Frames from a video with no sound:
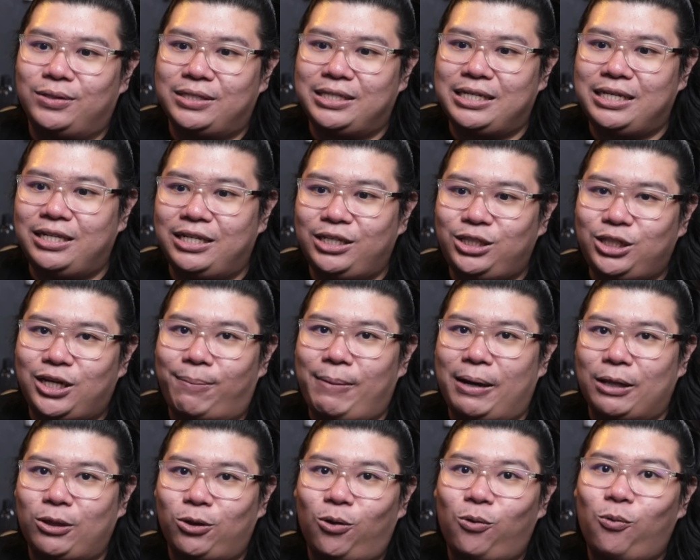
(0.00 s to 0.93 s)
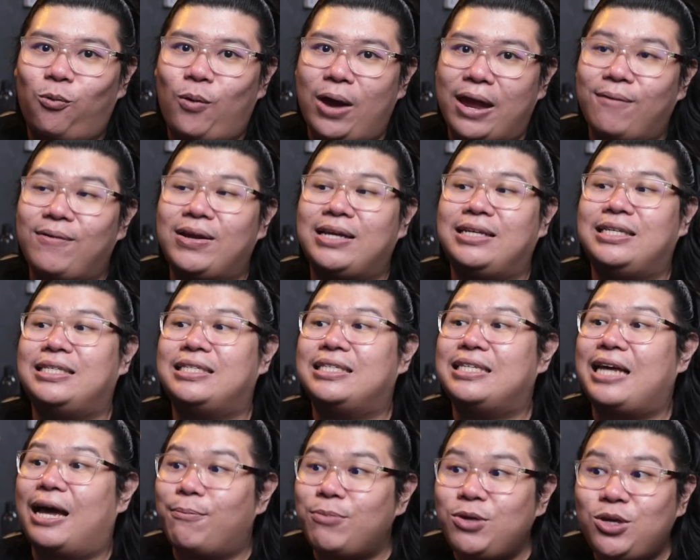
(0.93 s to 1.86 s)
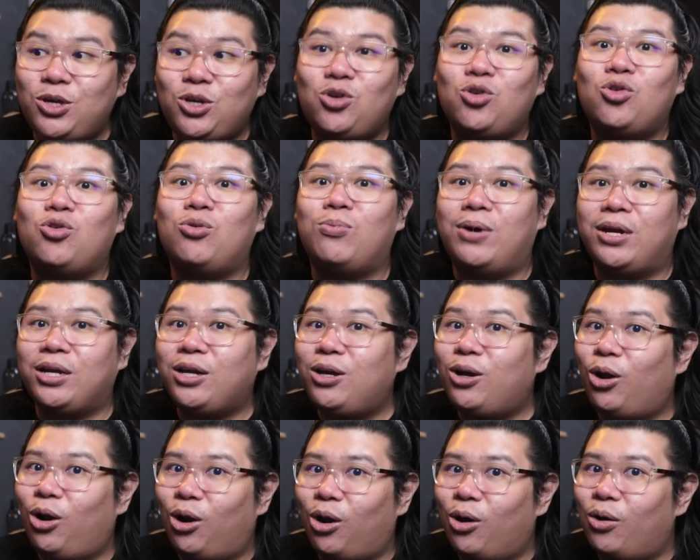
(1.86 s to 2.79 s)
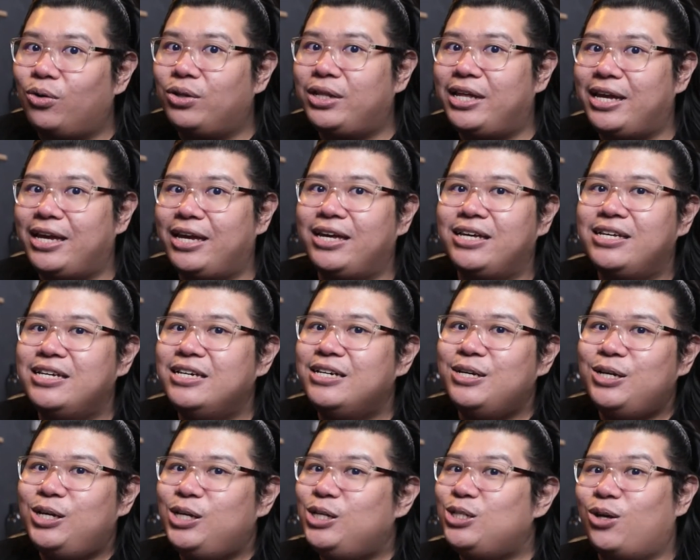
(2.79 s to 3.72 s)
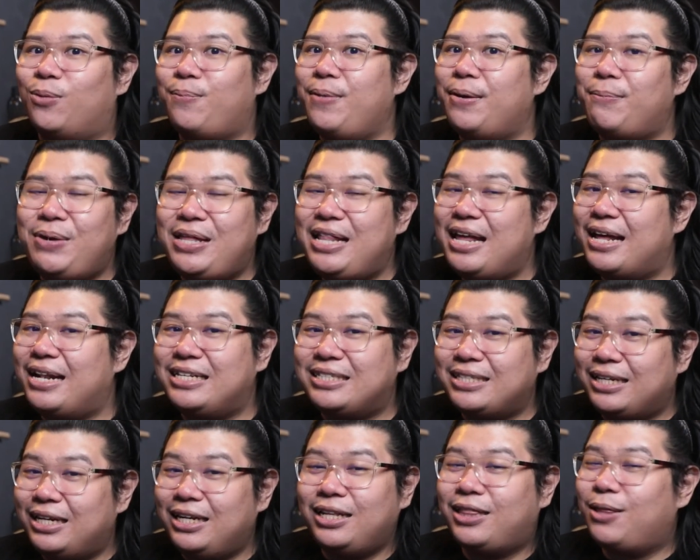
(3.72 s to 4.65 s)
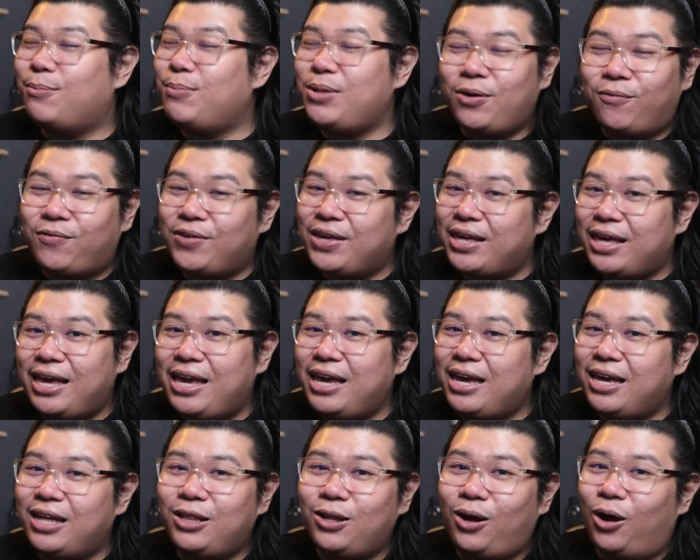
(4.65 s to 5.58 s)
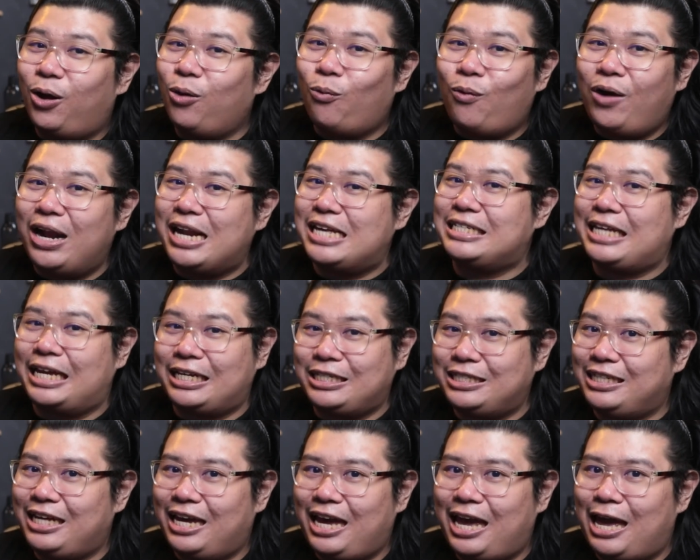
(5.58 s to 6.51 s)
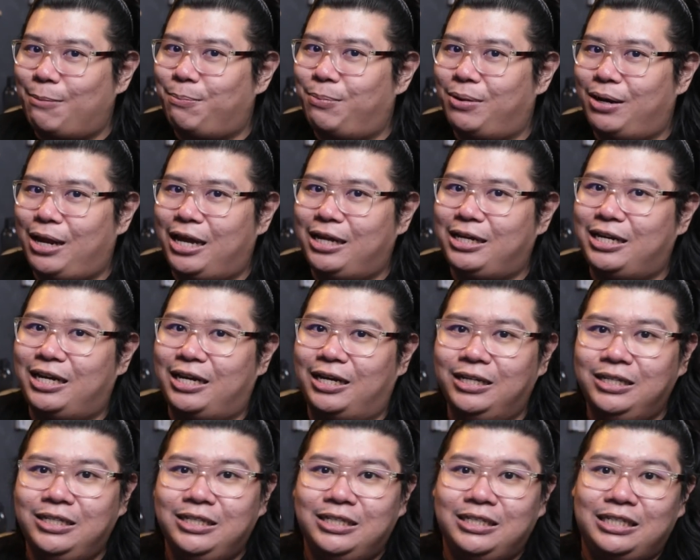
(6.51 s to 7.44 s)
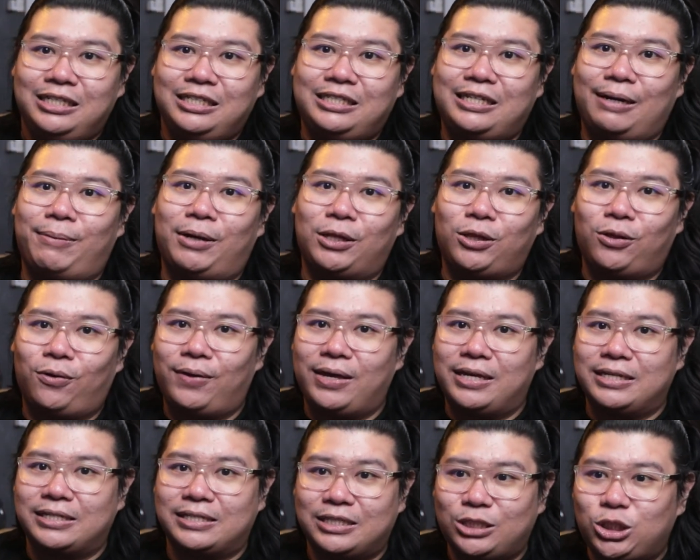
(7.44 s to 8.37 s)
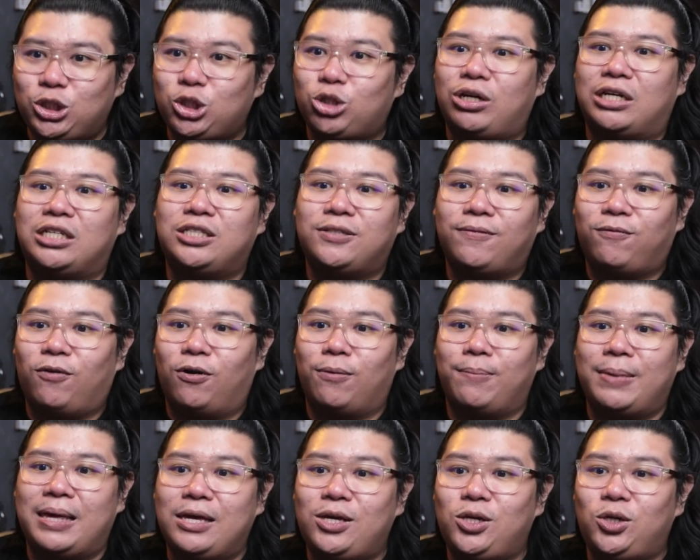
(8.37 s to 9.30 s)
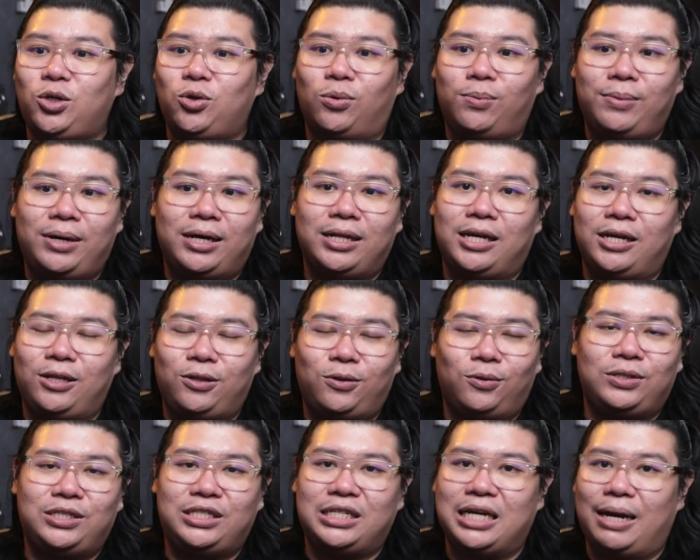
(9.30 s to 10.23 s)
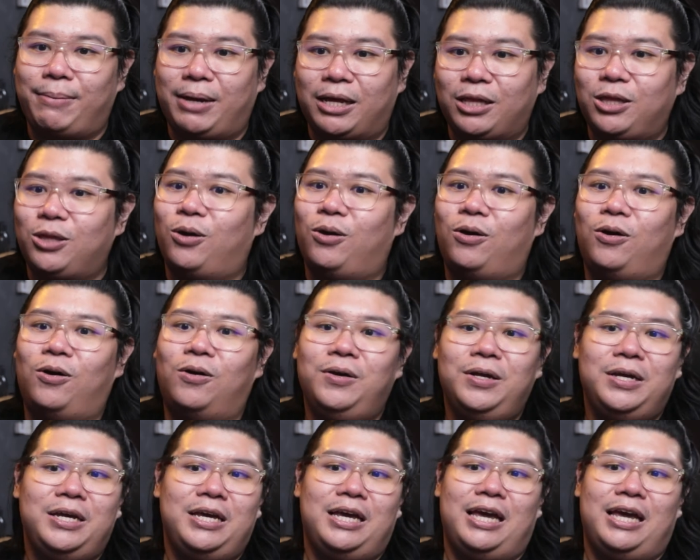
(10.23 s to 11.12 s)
to see the Jyamato wearing some human clothing. So maybe that is a little bit of hint on what is actually happening. The Jyamato is transforming human into Jyamato